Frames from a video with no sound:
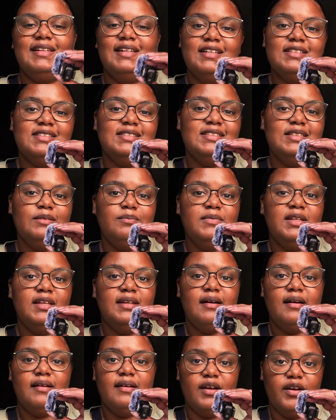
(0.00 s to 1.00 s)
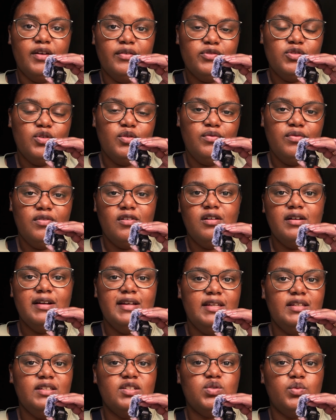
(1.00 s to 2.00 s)
last theme that I have so far
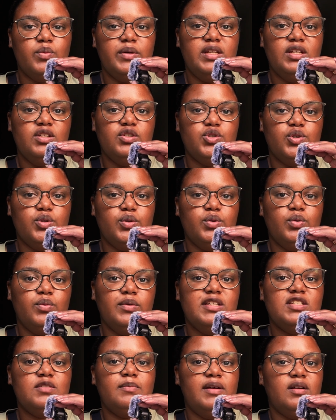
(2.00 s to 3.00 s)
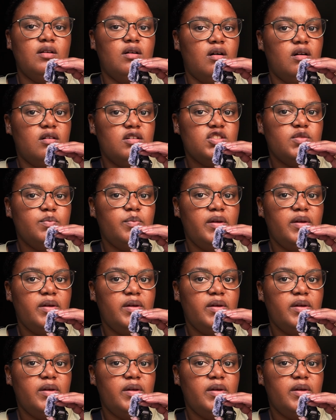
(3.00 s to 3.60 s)
in this reading journal is my August